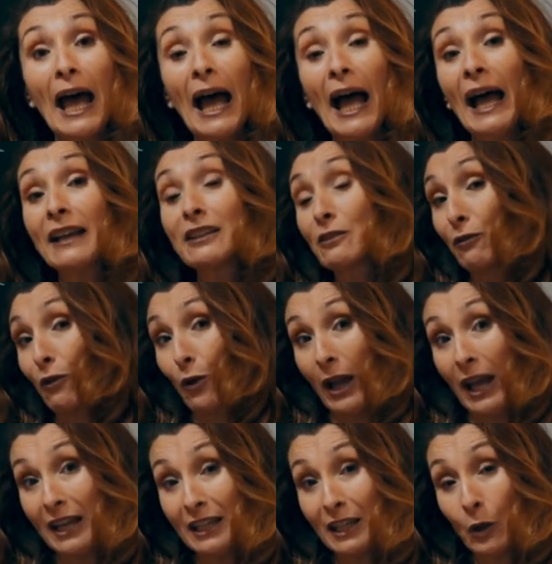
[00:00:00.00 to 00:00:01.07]
And for
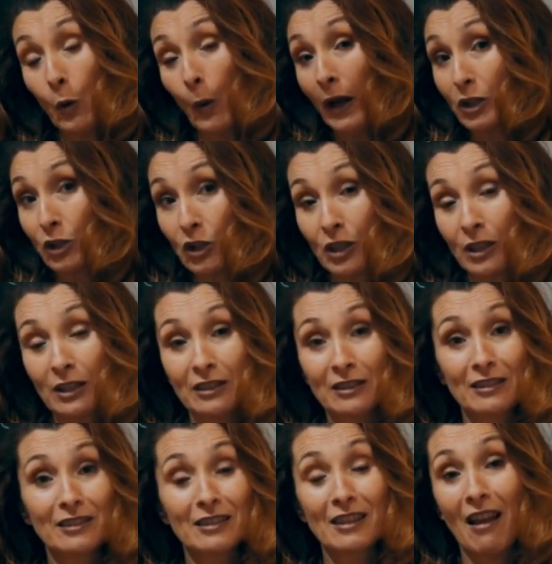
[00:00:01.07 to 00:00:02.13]
any
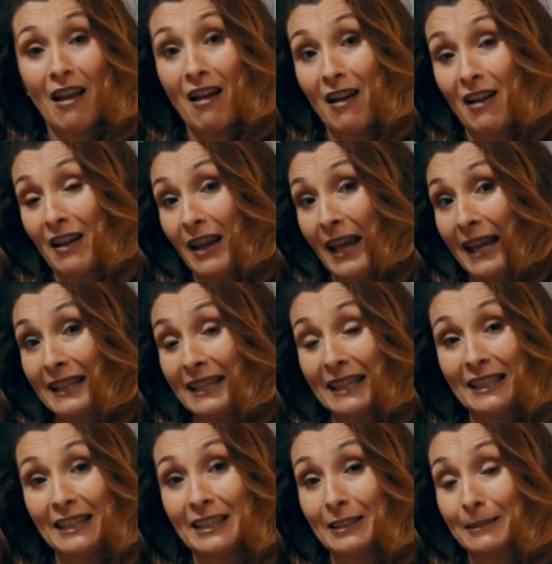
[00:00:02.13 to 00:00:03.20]
questions,
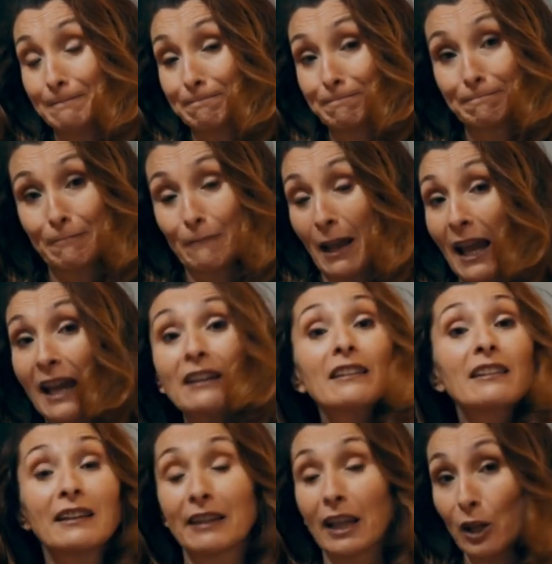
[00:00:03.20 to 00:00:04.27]
anything
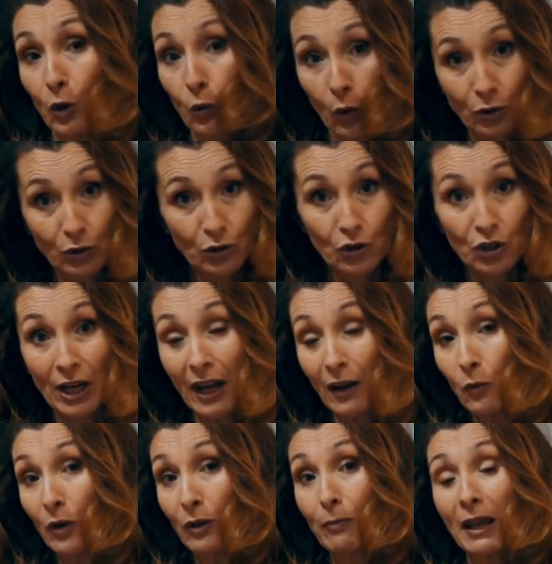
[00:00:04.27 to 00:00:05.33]
that you want to share
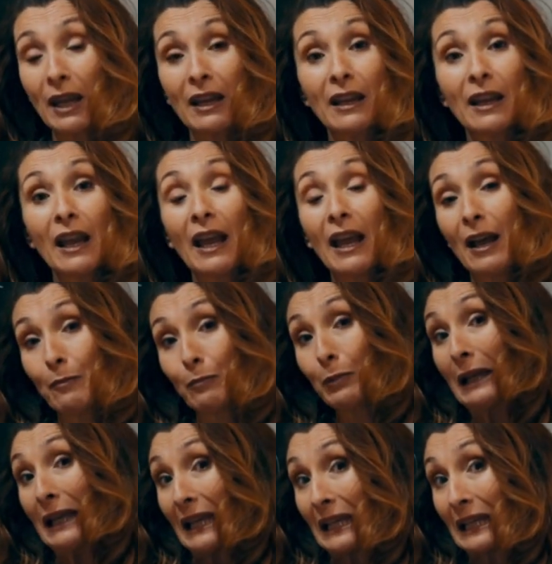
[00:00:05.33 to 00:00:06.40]
with me,
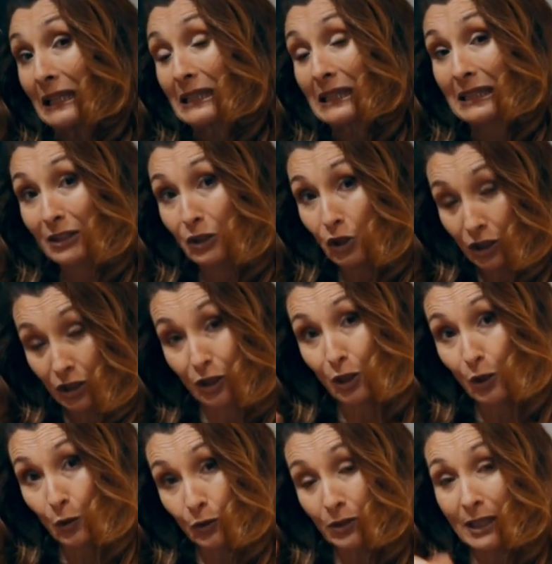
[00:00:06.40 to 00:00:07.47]
please just
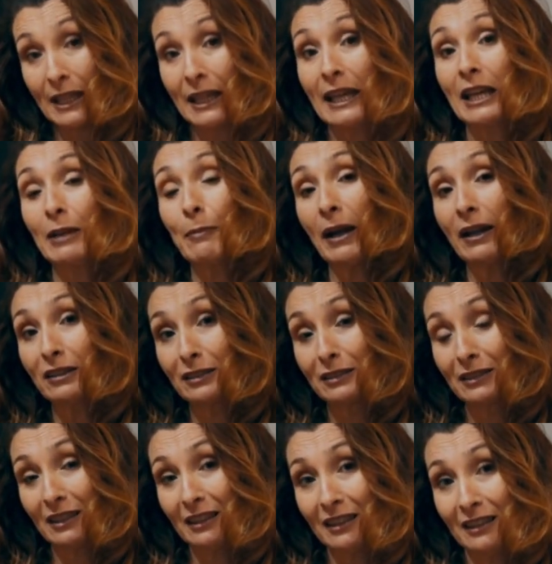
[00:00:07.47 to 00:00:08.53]
use the
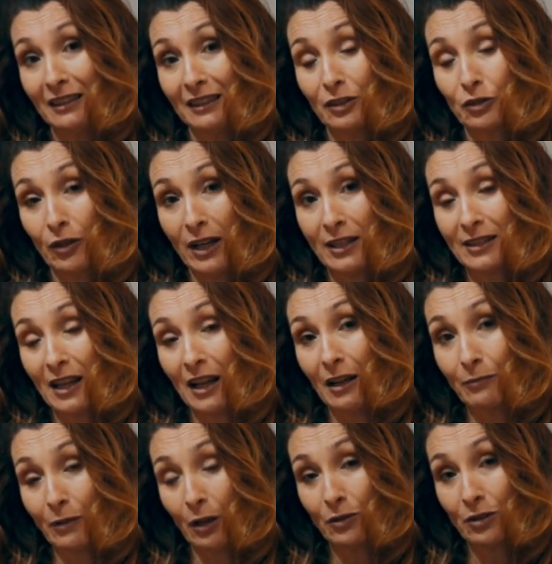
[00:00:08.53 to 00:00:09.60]
email address
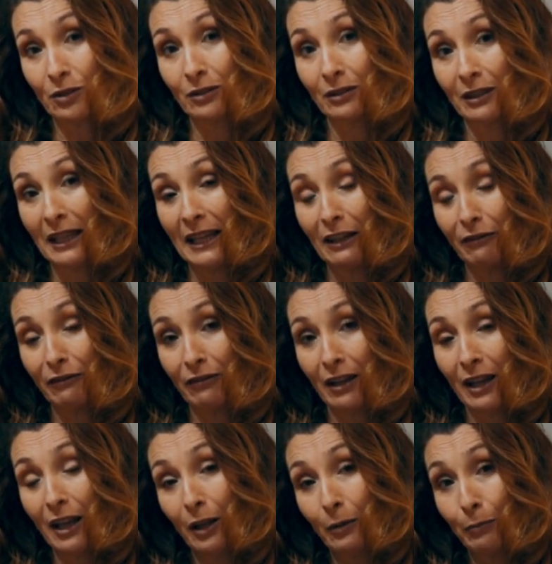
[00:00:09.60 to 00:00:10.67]
I'm going to leave
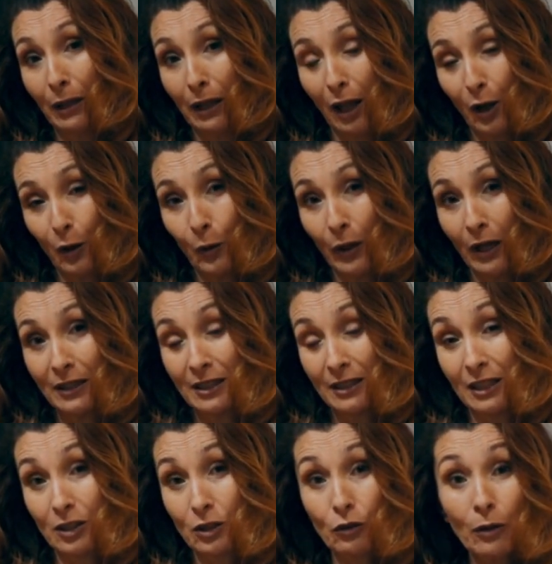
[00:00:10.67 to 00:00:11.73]
below in the
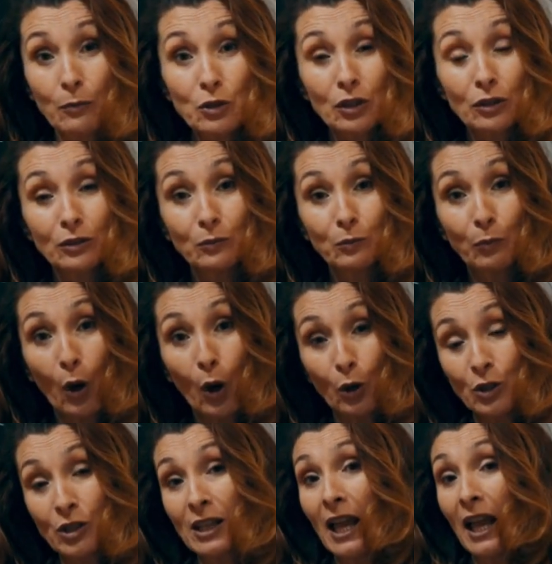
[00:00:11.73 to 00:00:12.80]
description
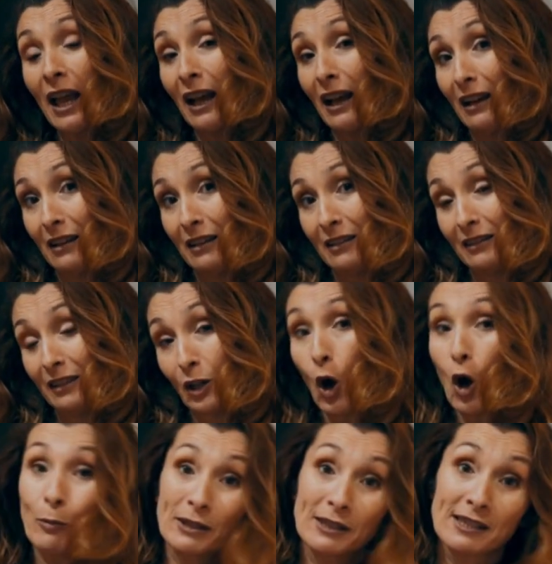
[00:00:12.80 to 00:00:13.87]
box. The
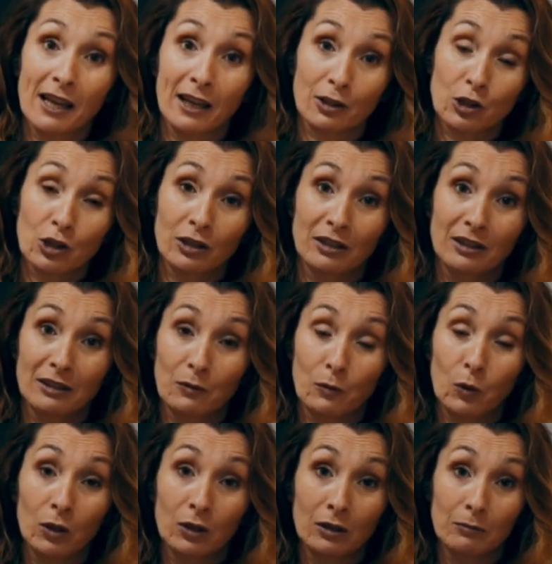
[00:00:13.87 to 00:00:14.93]
comment section
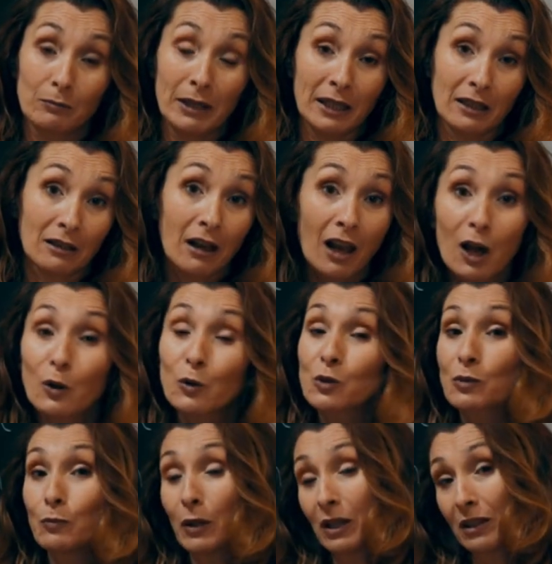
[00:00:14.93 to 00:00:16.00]
will be
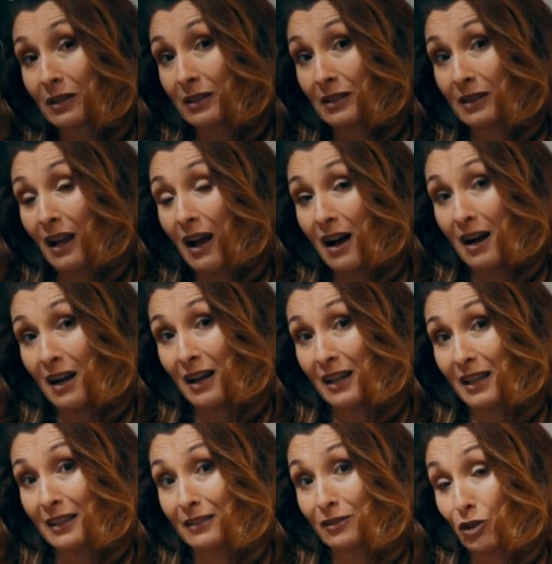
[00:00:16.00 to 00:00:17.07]
closed because
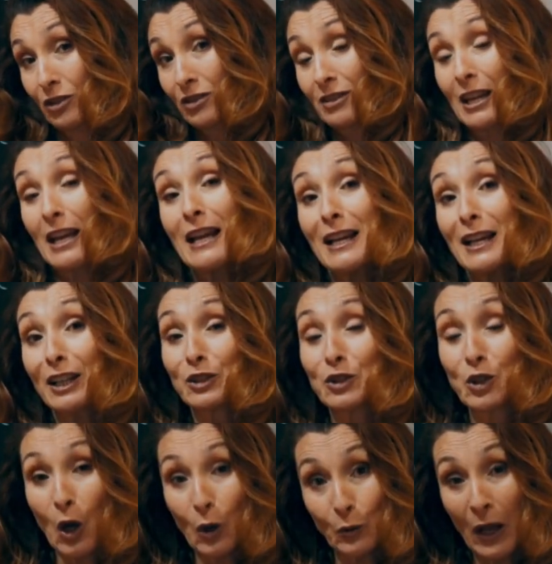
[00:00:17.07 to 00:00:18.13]
I just
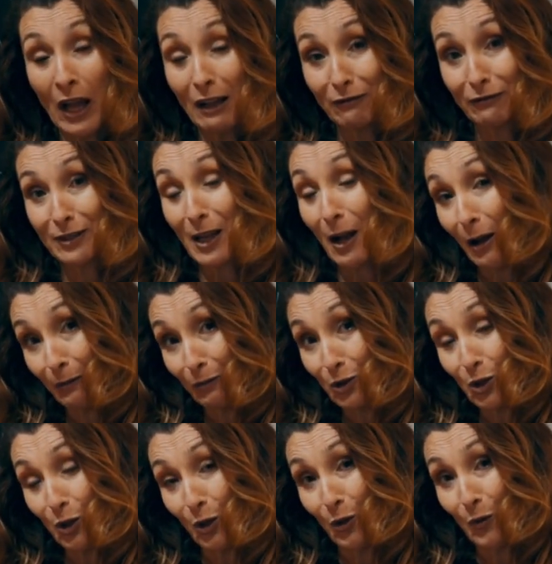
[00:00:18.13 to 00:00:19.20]
don't have time
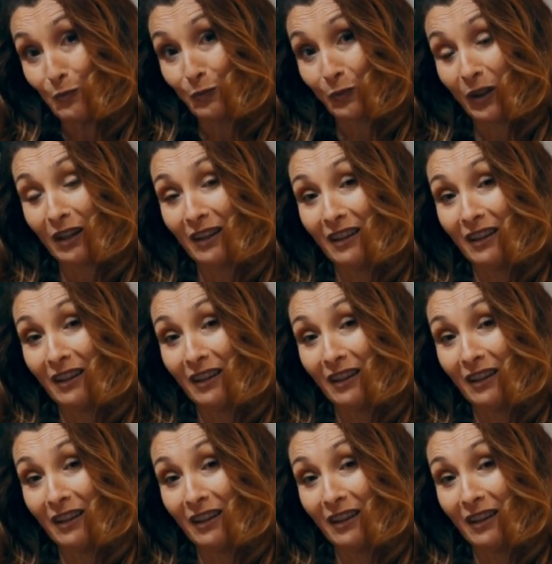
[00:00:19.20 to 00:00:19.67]
to